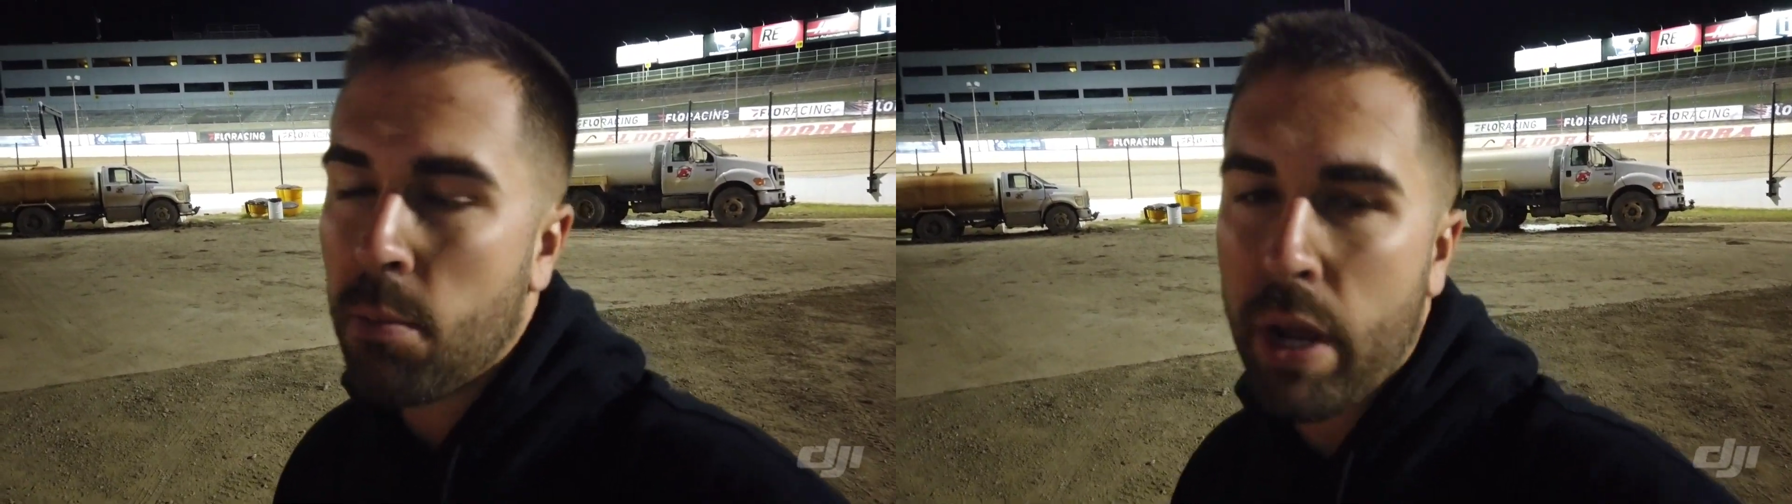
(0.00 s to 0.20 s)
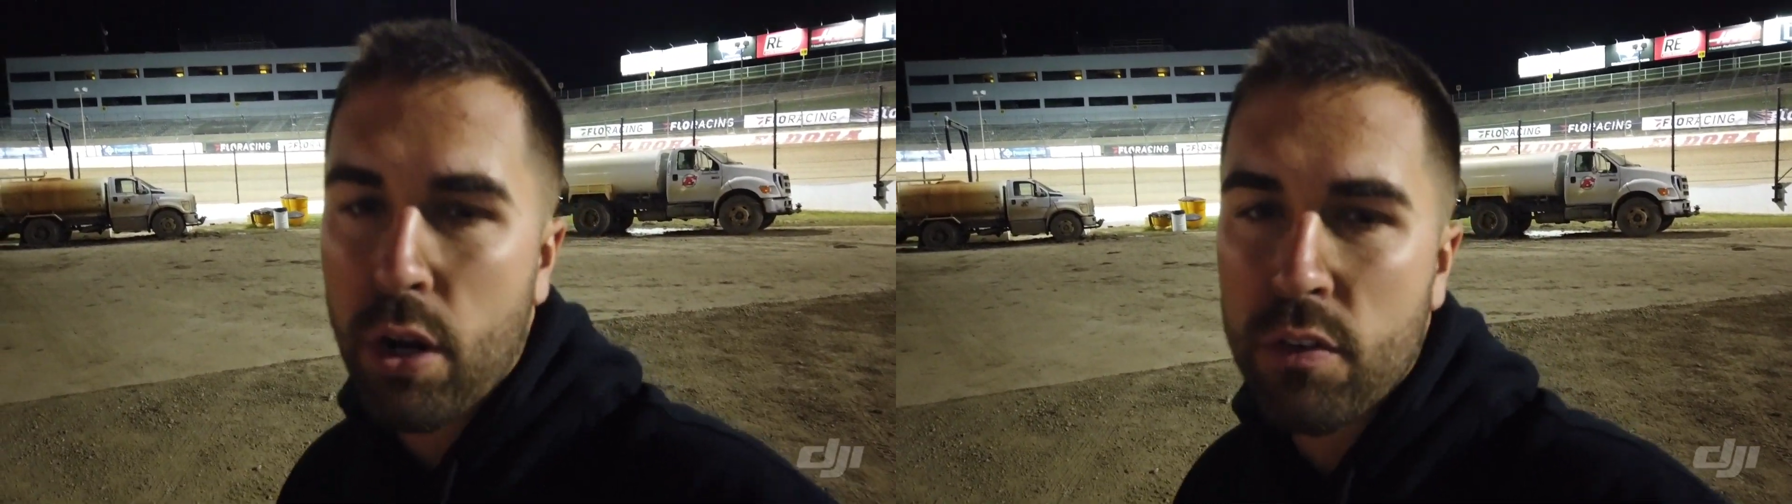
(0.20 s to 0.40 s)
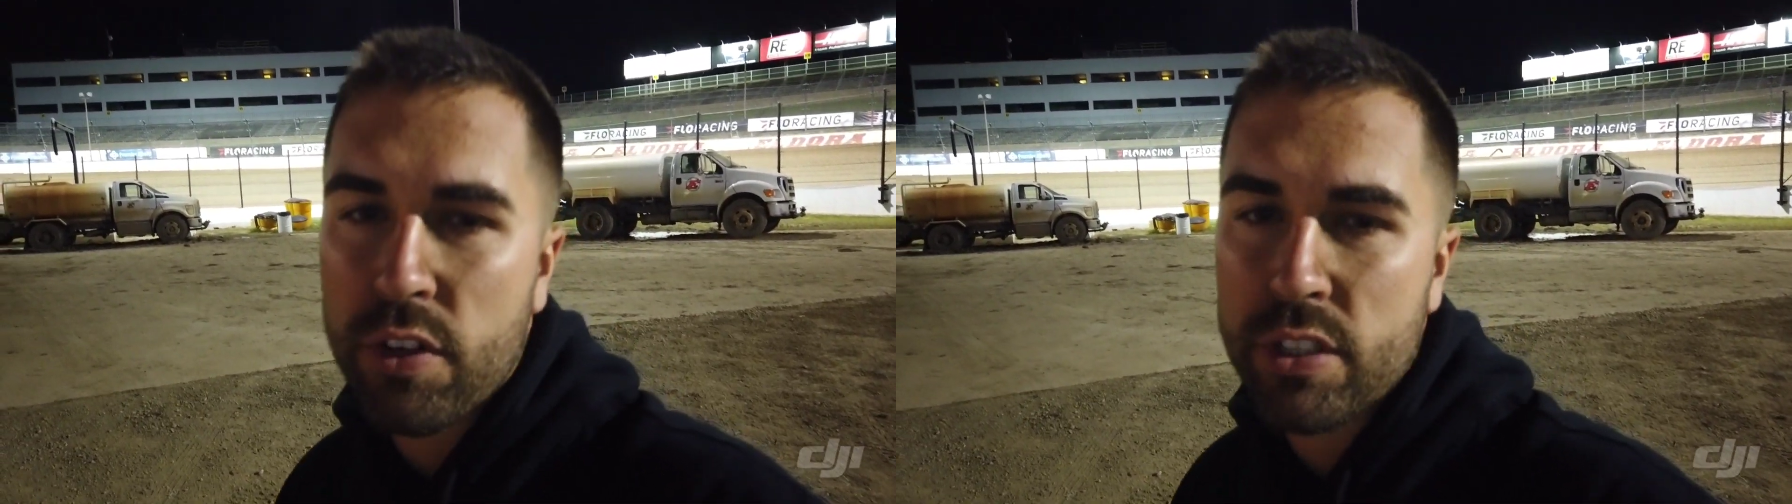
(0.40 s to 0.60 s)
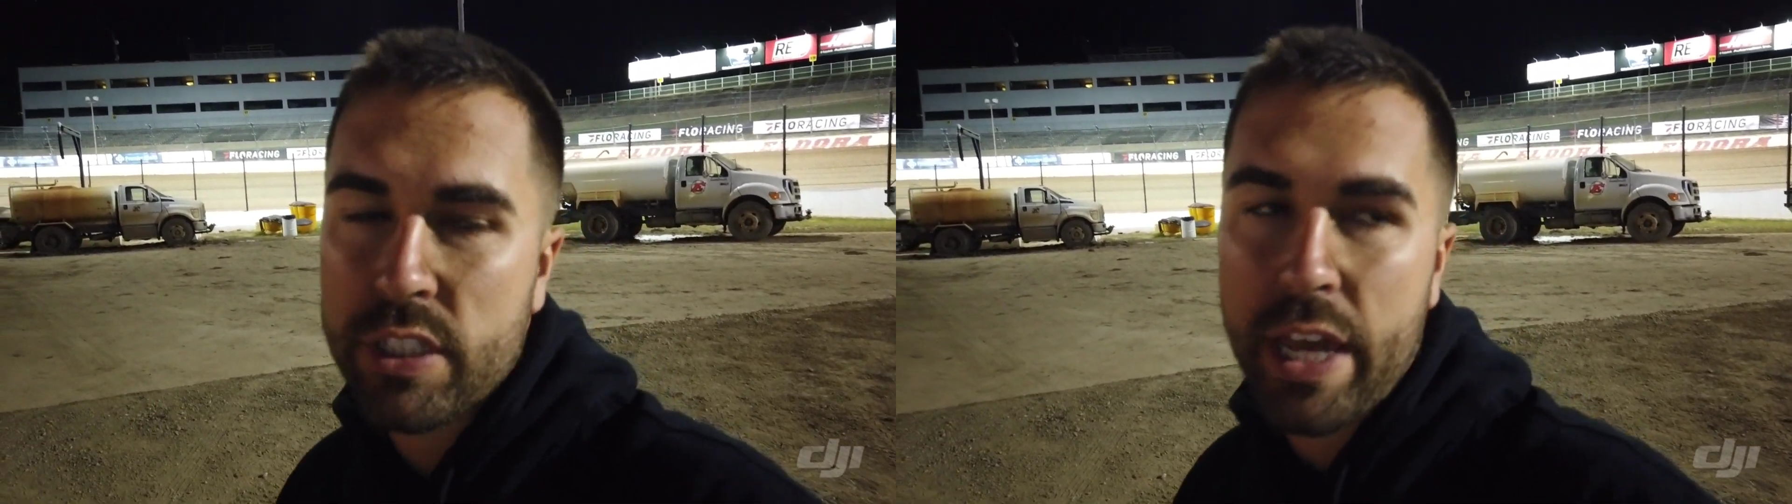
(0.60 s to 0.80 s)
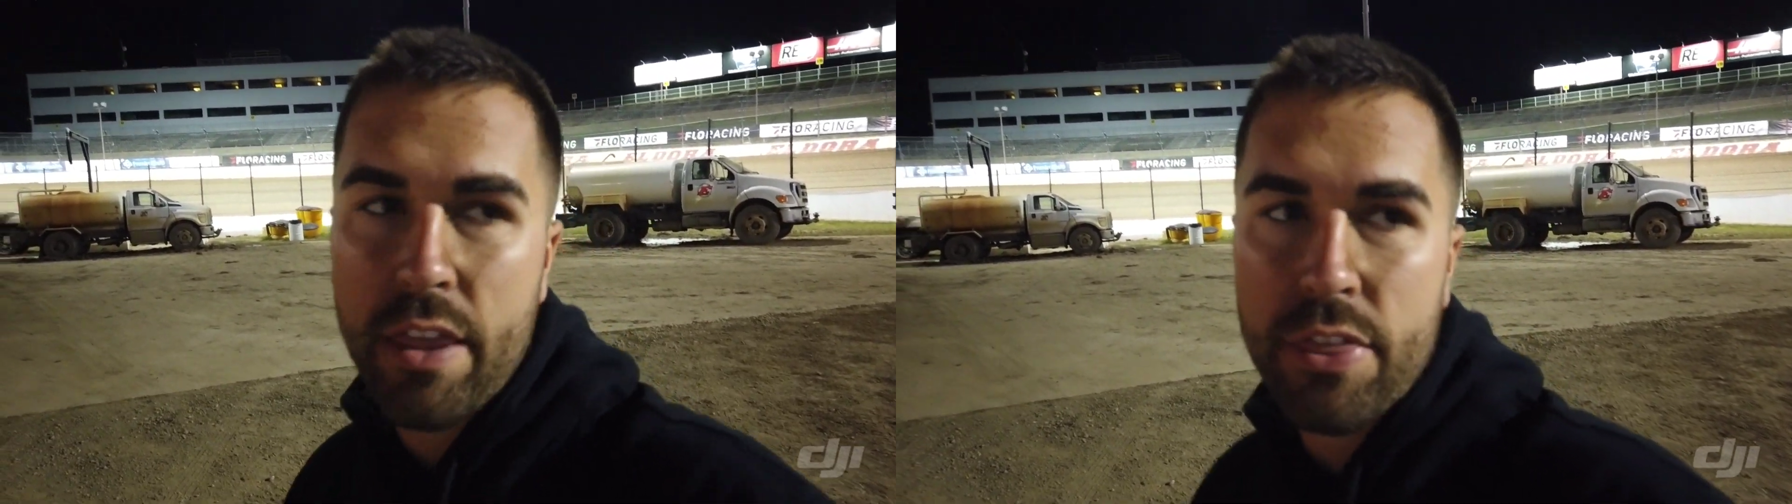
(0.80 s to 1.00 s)
by over a
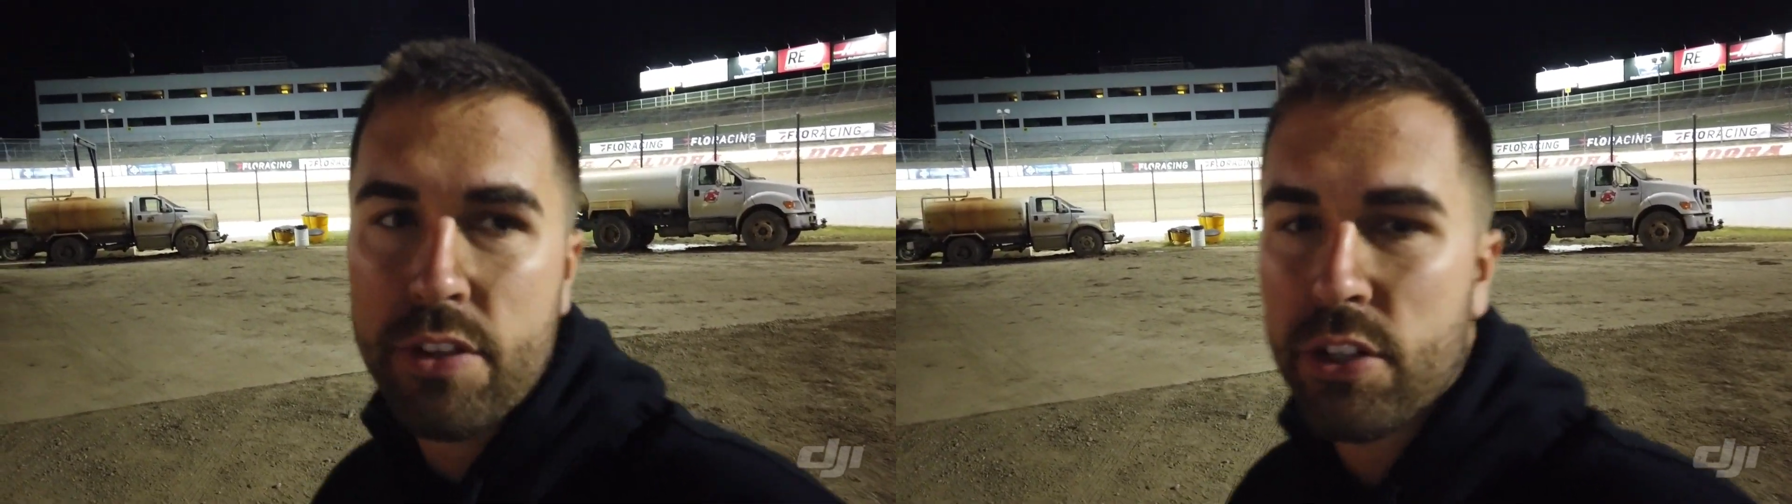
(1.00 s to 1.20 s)
tenth,